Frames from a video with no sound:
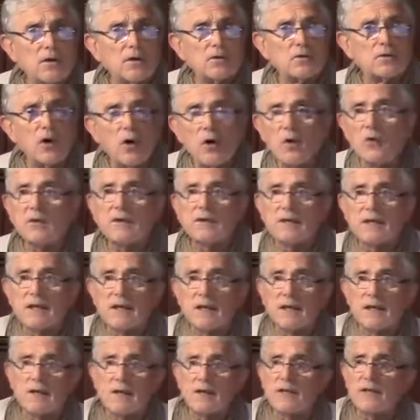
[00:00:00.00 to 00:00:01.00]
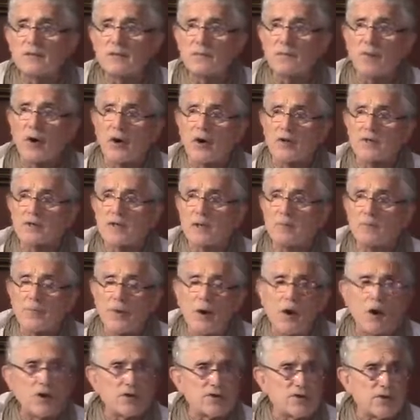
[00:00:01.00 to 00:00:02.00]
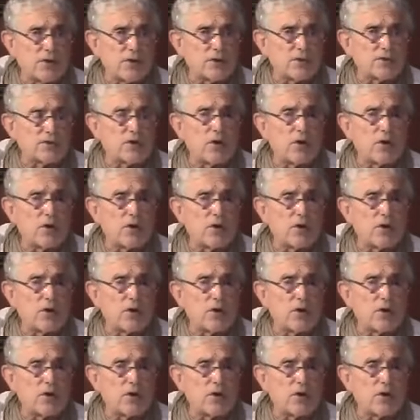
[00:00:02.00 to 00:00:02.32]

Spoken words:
Don't kill his parts and parcels.